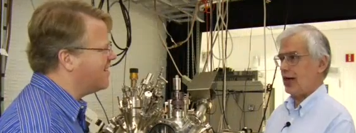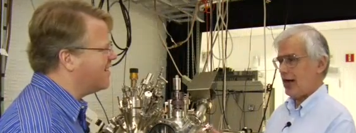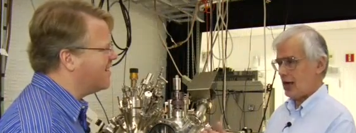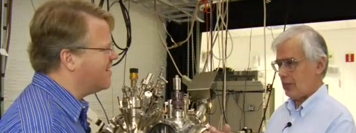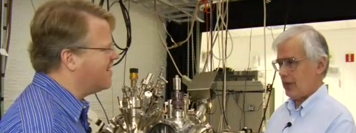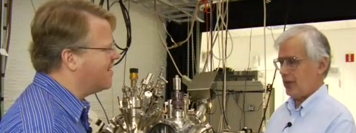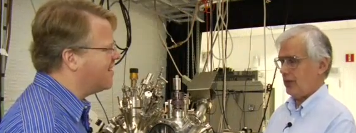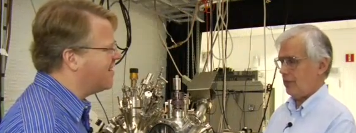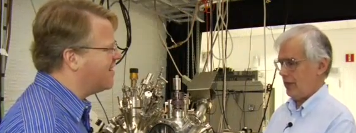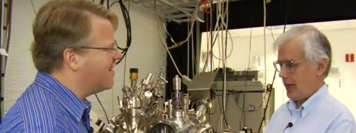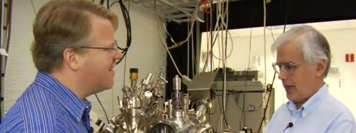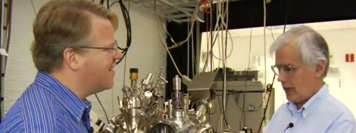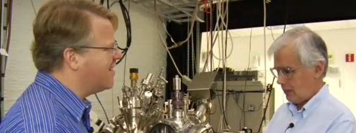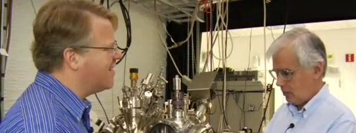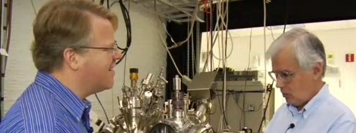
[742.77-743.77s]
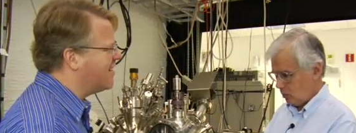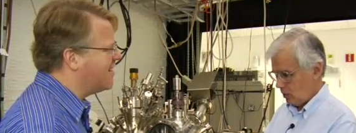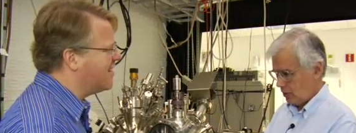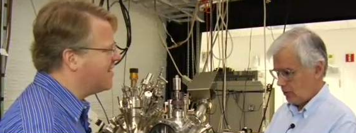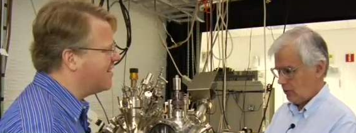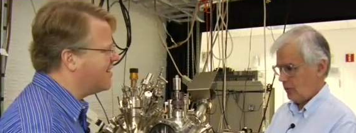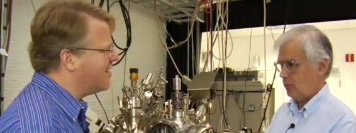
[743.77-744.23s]
Speaker 1: got to be compatible
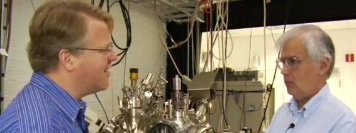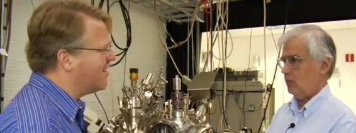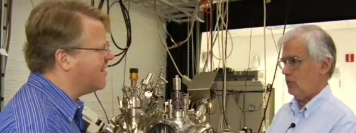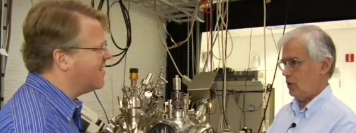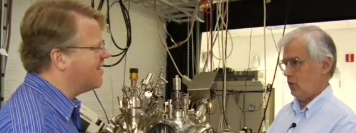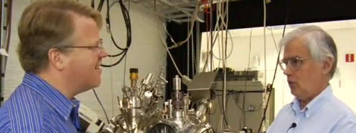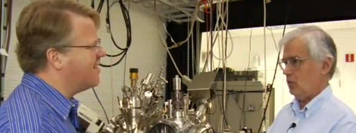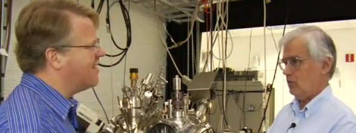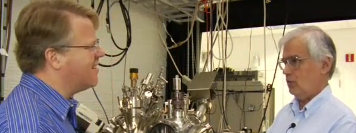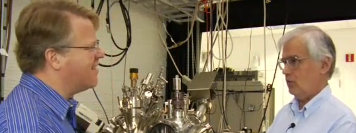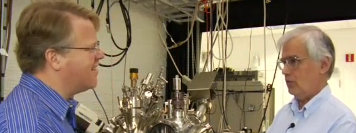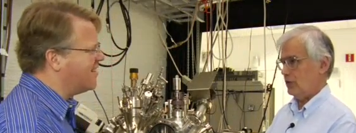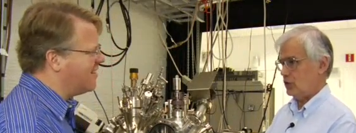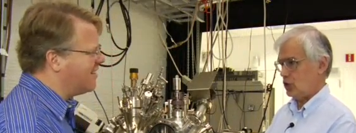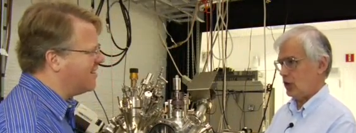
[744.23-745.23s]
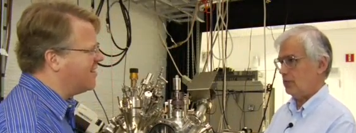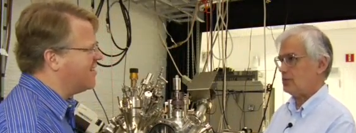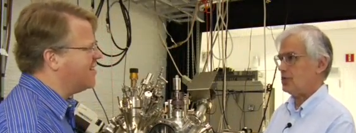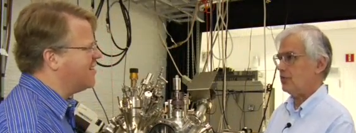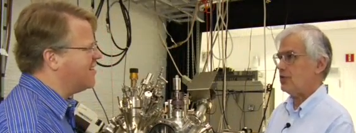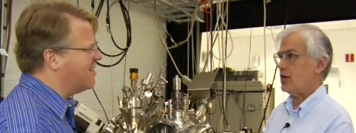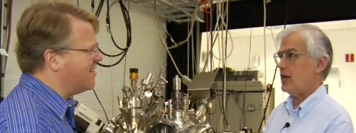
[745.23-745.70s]
with, you know, the
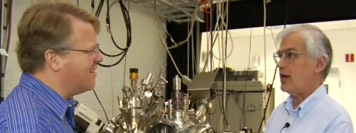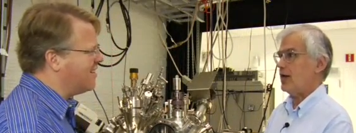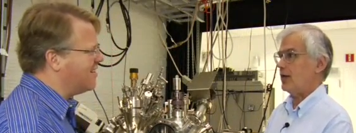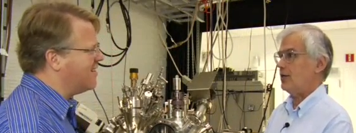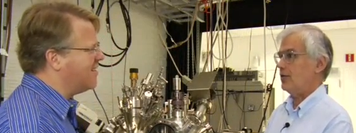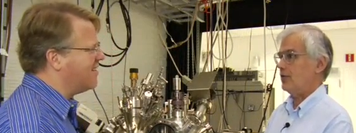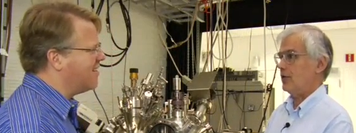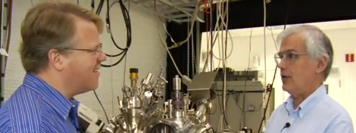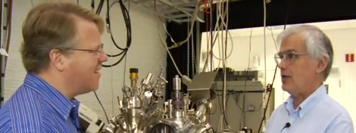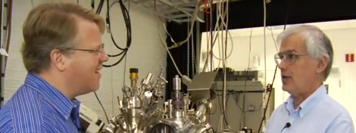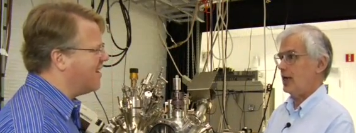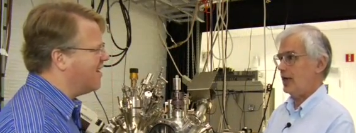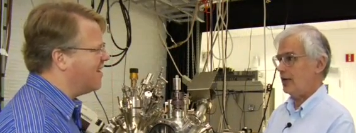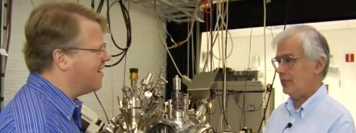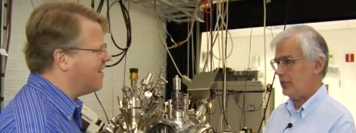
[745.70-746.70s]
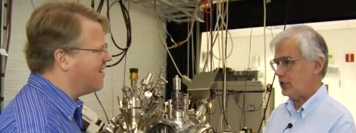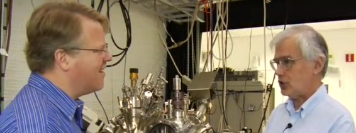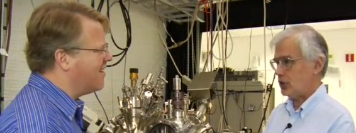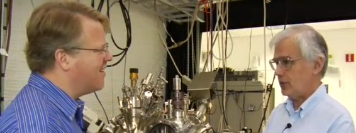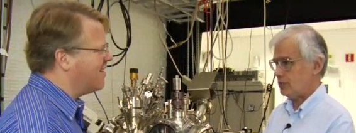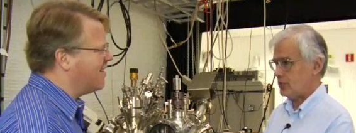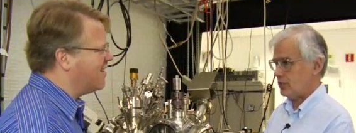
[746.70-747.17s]
chips of today, right? Yeah. And the
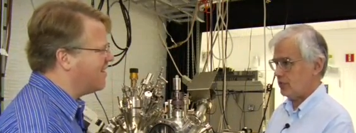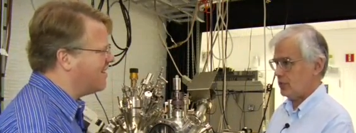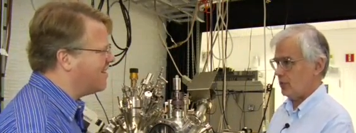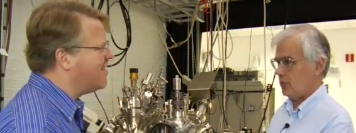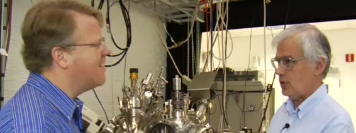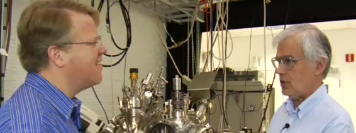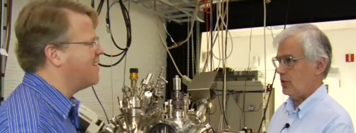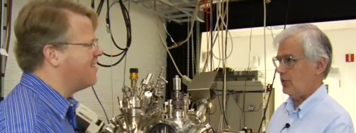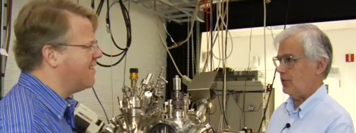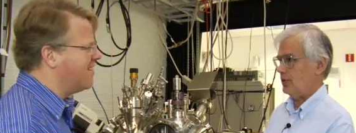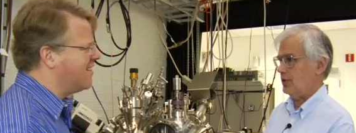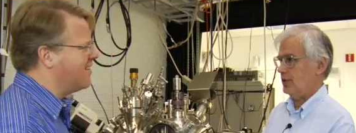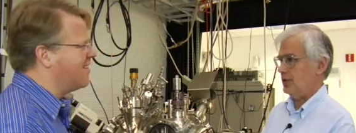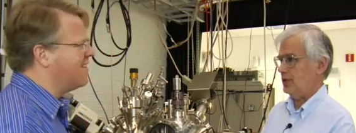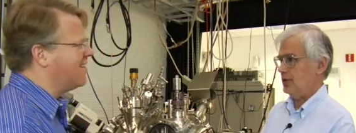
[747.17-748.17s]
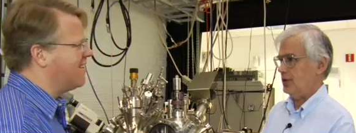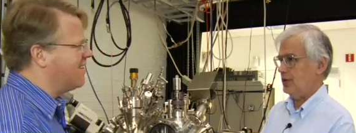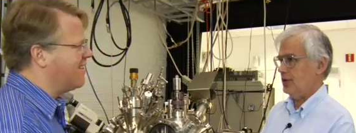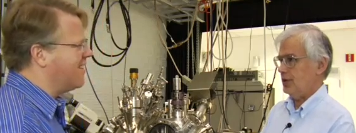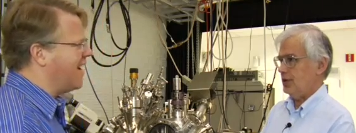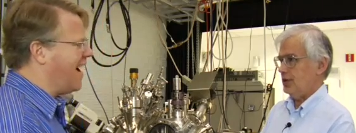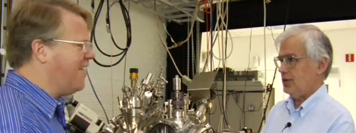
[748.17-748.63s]
chips of tomorrow.
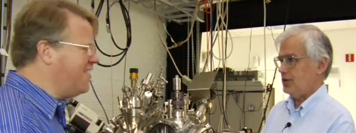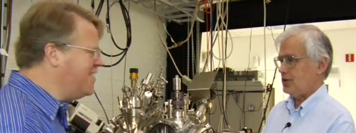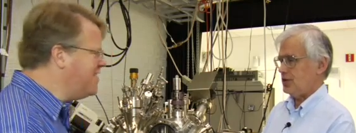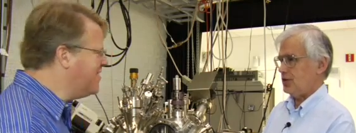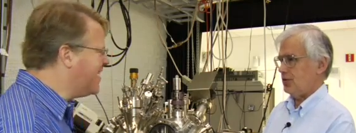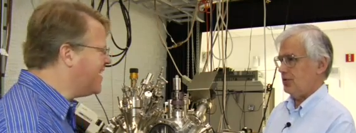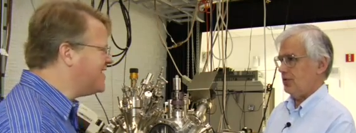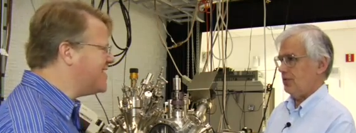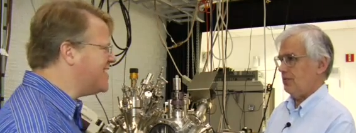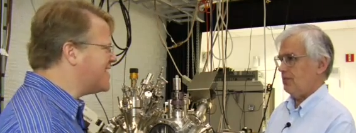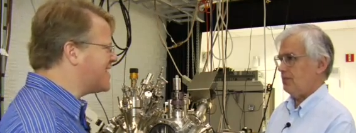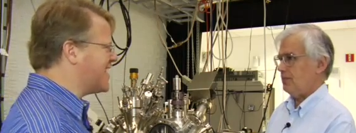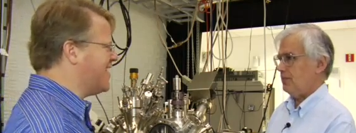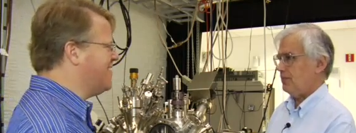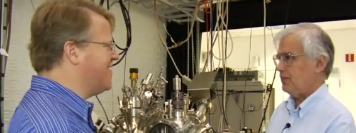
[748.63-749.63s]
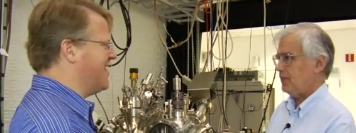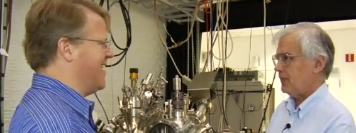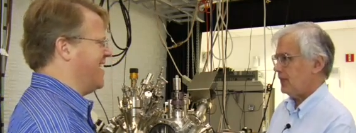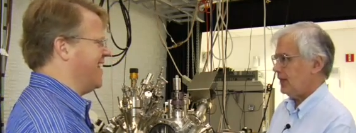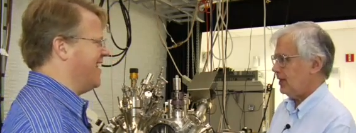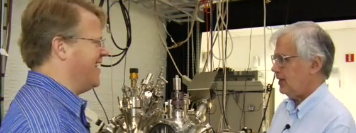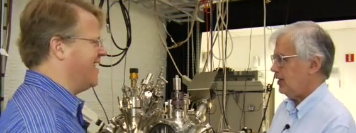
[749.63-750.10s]
Speaker 2: How did so, you guys discover
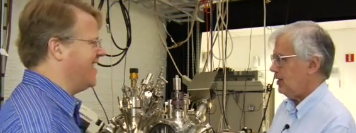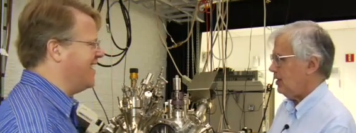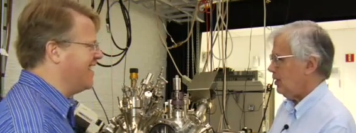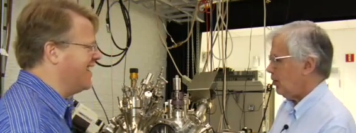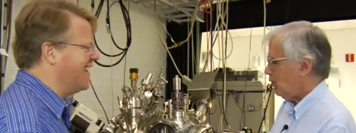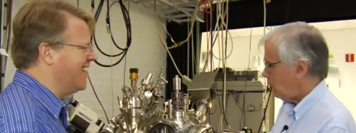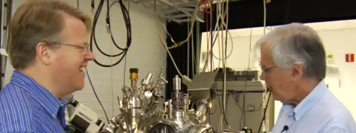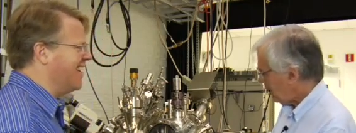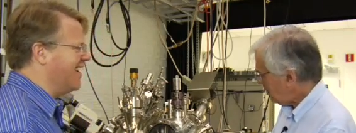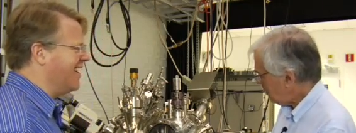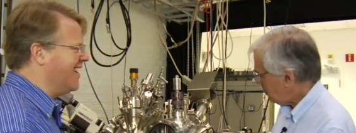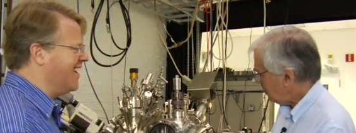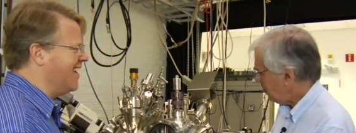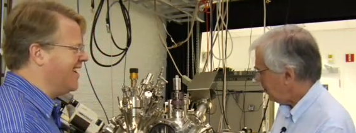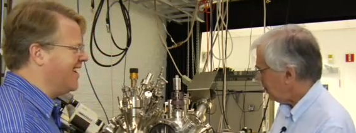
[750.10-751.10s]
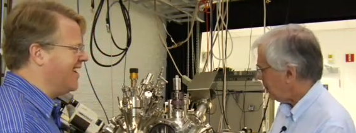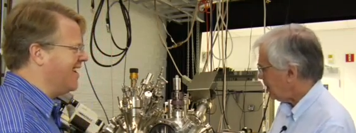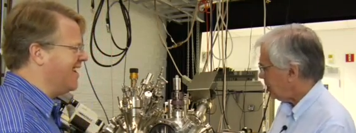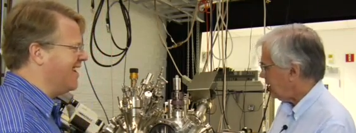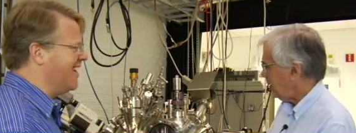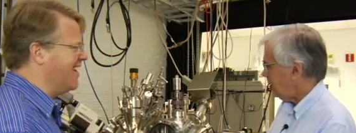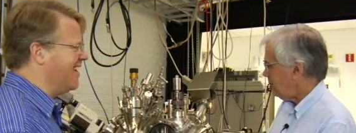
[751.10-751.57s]
that? Well,
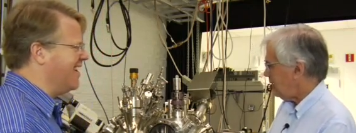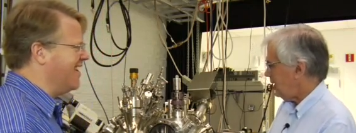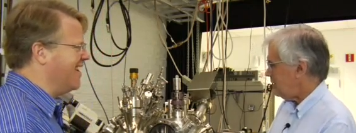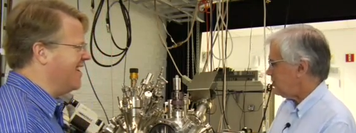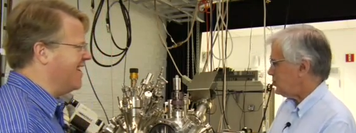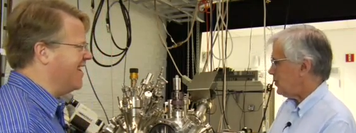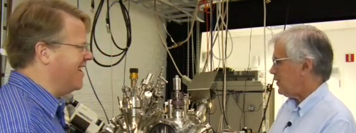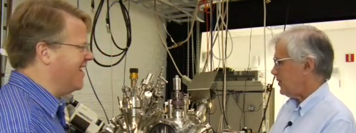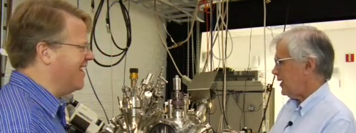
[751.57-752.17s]
I
Speaker 1: mean, HP